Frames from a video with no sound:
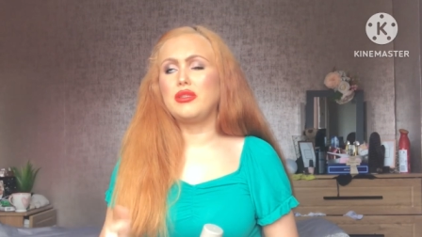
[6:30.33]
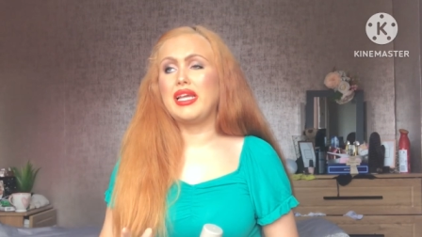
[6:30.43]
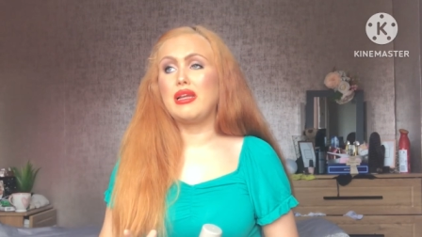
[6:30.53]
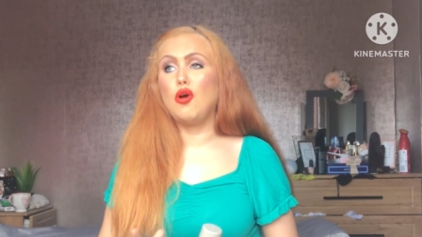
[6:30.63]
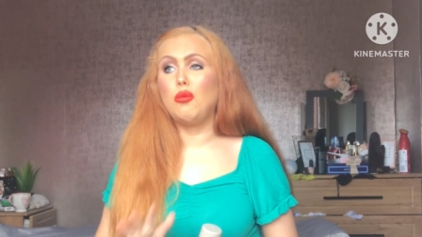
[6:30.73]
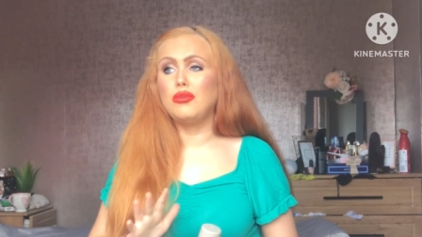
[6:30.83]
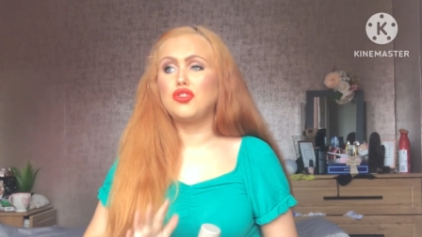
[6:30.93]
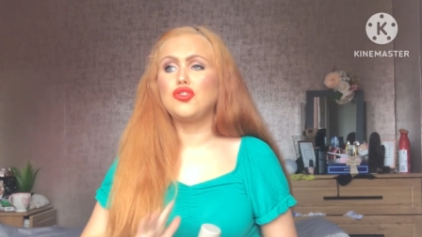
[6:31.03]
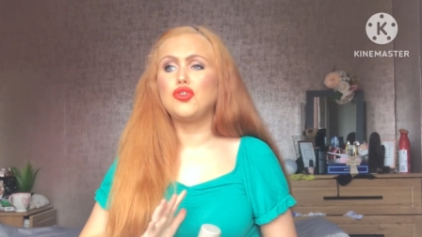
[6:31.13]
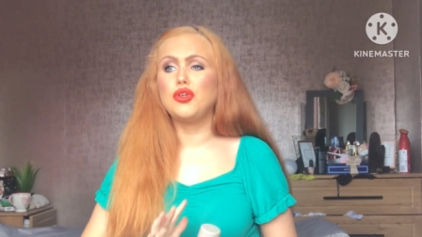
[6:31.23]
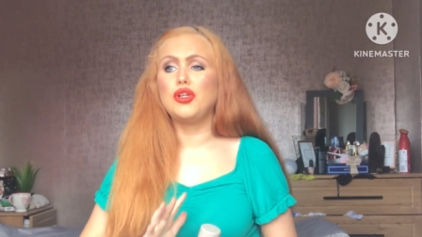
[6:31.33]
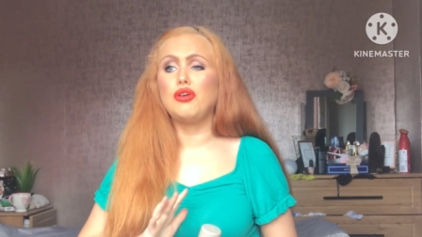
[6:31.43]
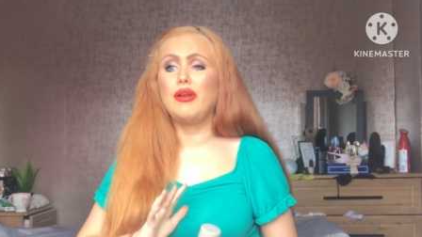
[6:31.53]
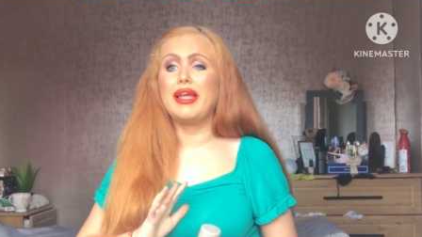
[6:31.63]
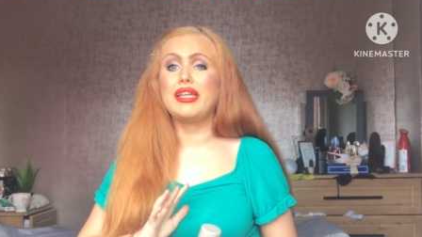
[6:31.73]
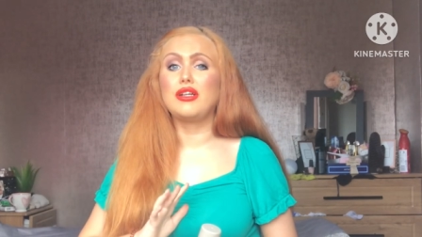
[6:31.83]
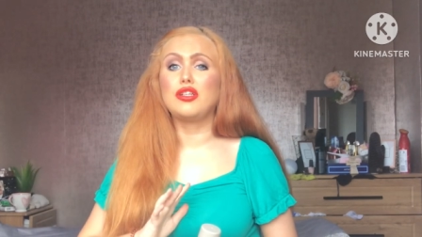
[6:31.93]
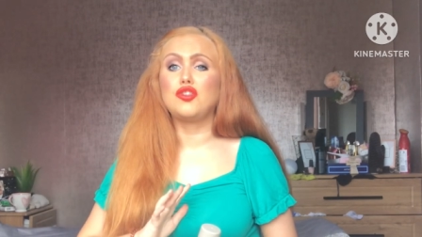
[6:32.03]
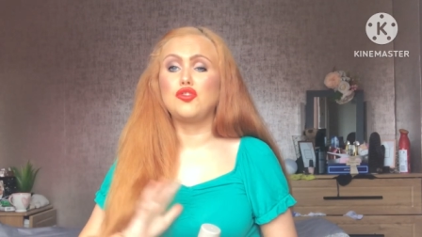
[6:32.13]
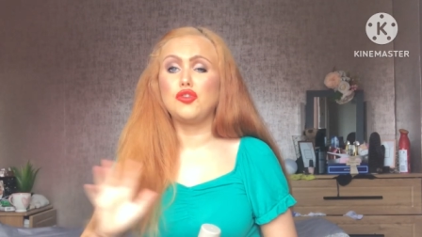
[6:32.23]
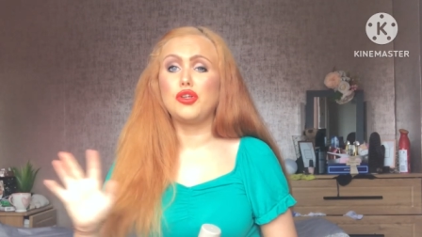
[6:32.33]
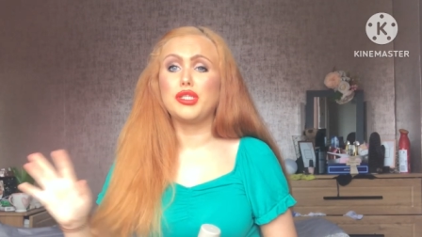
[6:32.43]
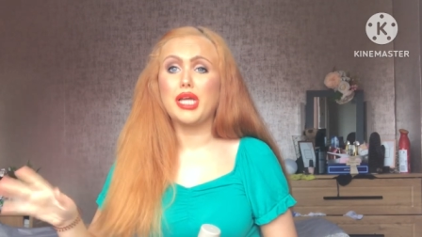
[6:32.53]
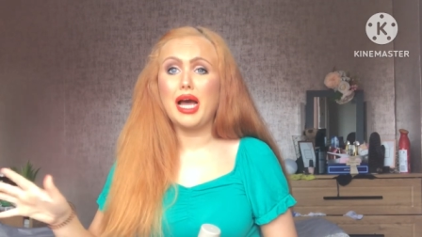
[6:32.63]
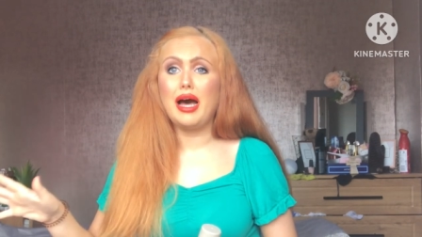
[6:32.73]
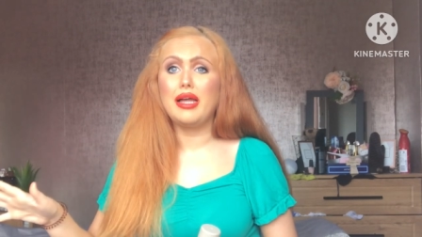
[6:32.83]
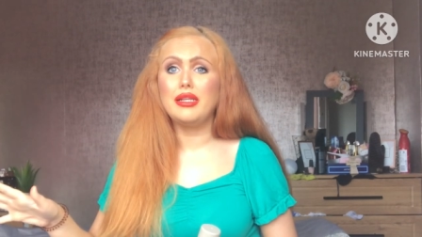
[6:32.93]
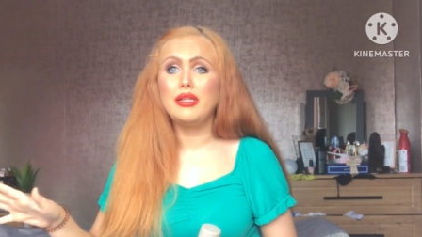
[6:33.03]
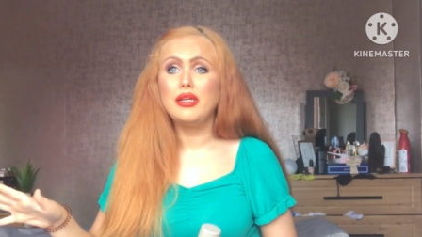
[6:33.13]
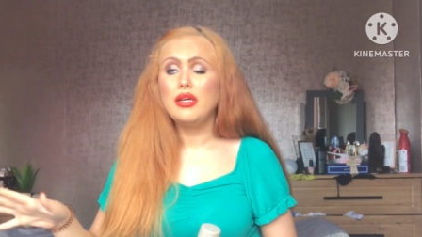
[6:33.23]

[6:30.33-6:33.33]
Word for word: Like, almost true, or like, as true as I can.